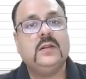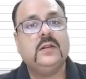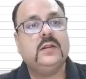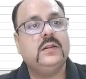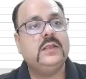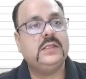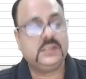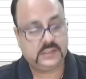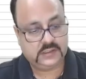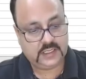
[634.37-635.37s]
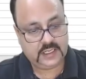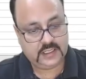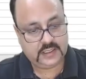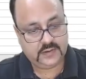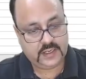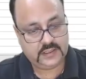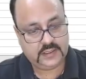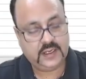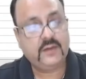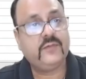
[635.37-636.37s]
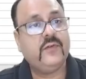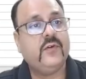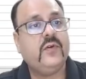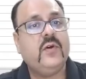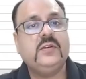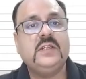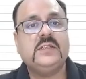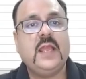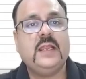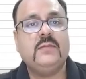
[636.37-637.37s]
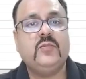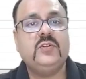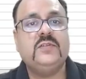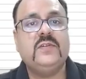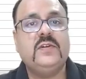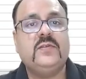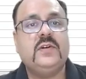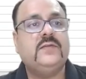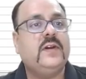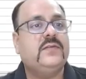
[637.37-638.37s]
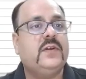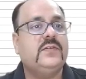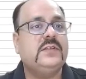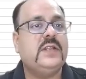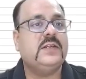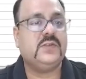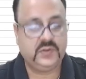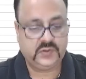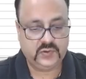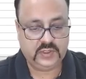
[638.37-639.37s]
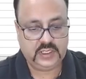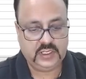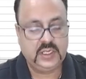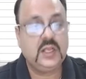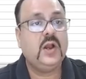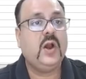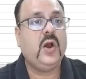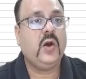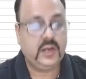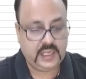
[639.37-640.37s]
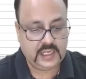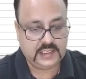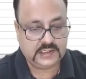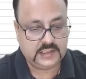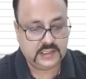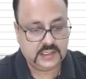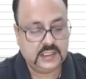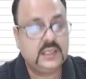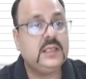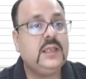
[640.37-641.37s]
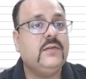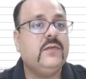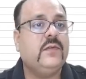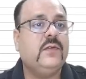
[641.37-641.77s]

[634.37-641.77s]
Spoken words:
this I can write F4, or just I can put the value 25,000, that's also okay. Or else if